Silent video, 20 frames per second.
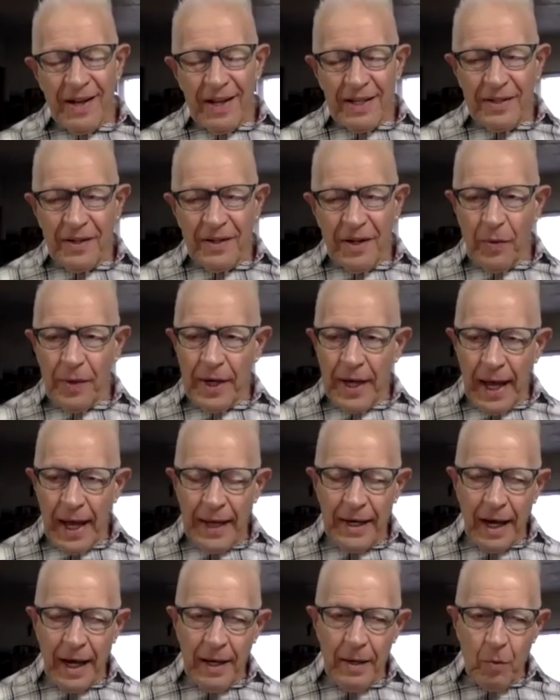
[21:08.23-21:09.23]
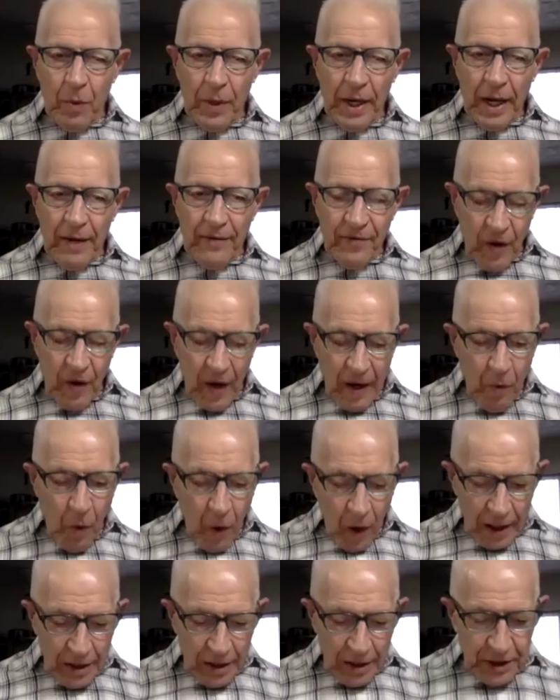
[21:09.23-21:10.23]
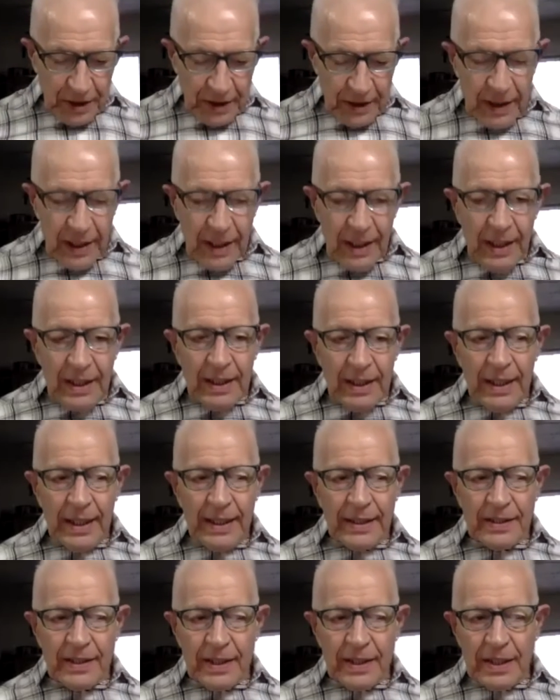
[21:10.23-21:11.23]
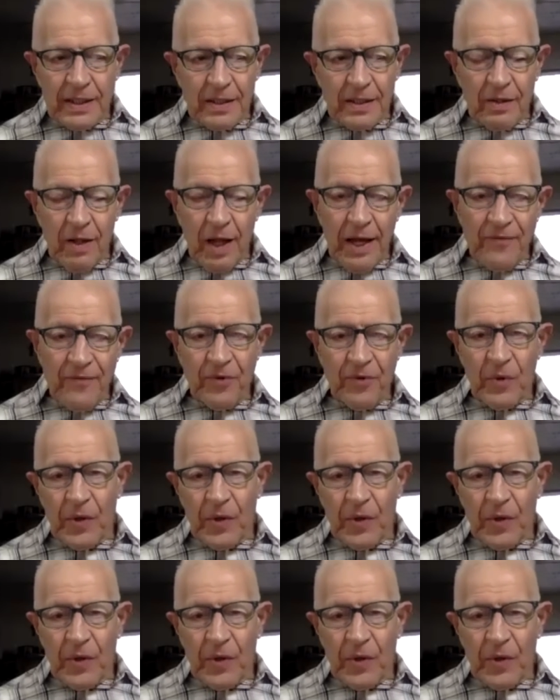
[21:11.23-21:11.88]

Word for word: You know, whenever I watch it, it's delightful.